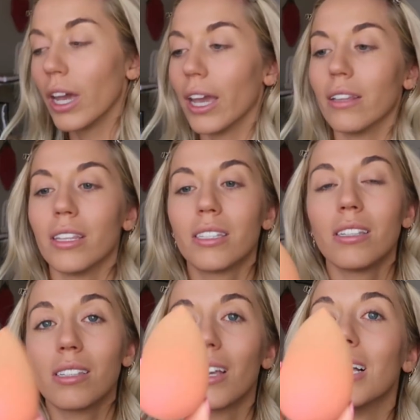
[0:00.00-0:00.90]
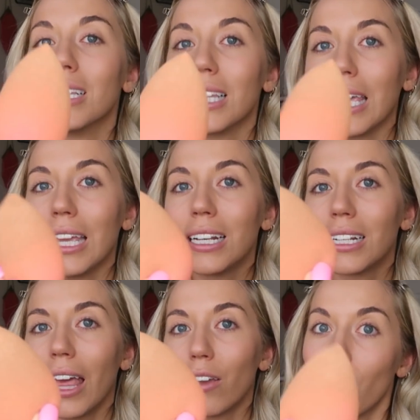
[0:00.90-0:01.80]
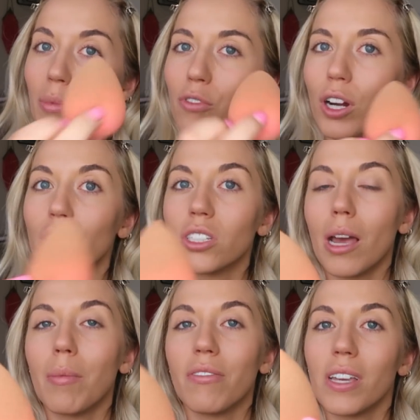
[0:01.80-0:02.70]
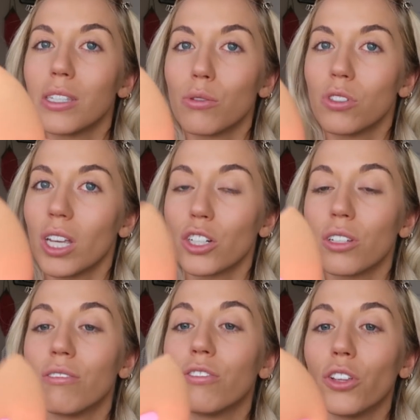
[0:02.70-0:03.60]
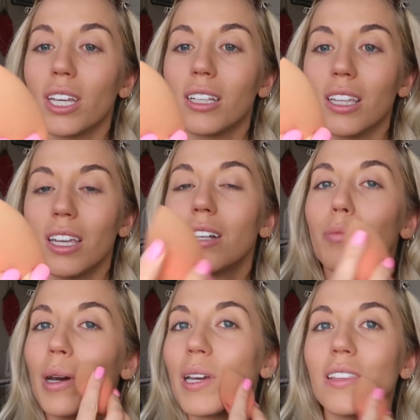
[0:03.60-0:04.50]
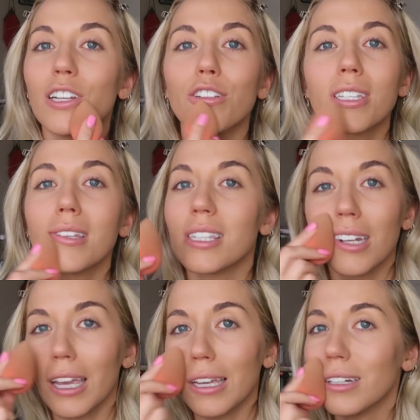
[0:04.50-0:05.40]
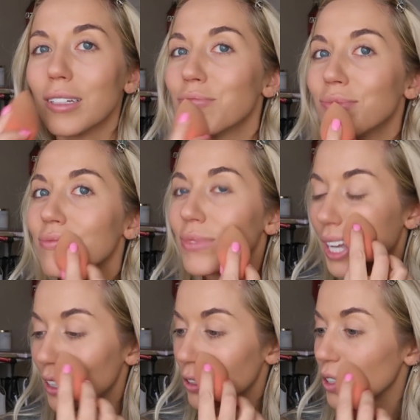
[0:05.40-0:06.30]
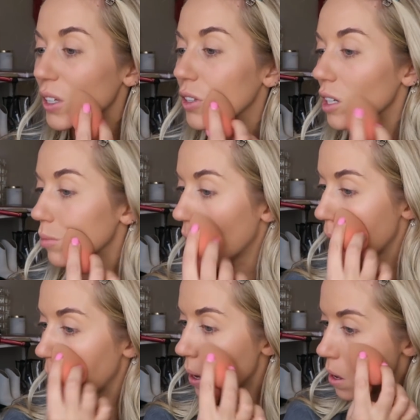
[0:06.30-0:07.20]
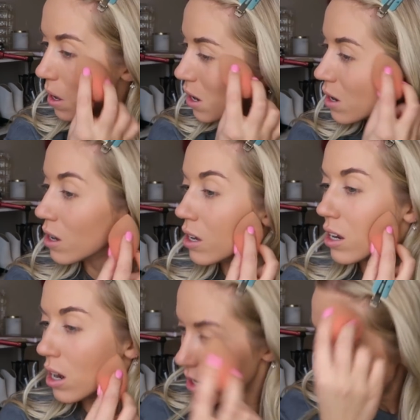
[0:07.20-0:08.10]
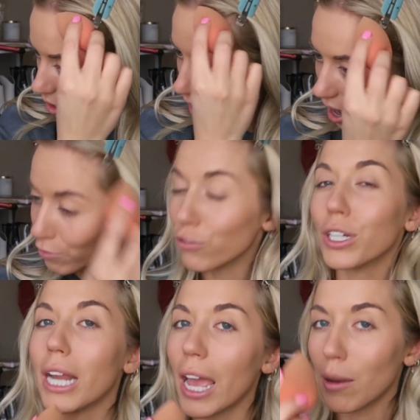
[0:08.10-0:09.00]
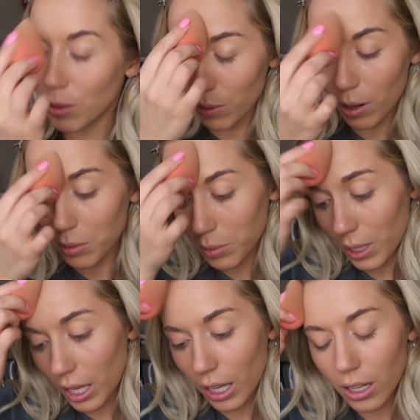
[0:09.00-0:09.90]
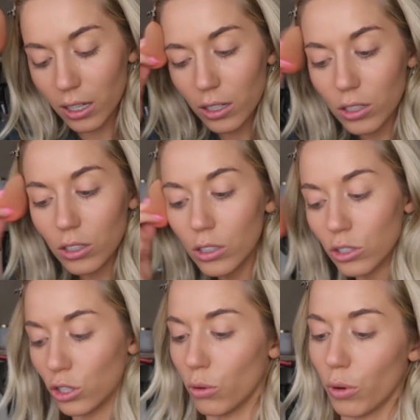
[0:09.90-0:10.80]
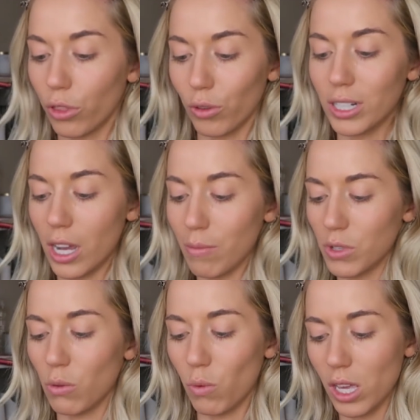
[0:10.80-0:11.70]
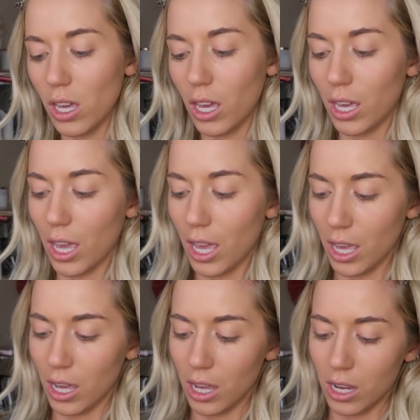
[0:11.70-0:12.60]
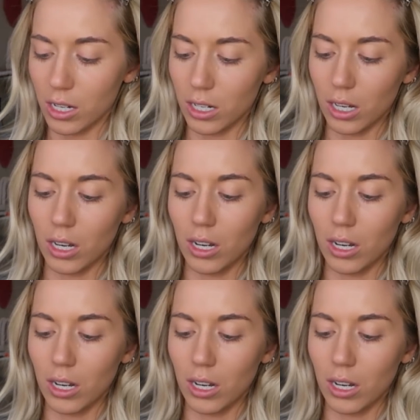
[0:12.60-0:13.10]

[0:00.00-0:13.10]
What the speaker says: And this is clean, like right before I just dabbed my face, this was actually fully cleaned, but they just get stained. I literally clean mine not every day, but probably 2 or 3 times a week, and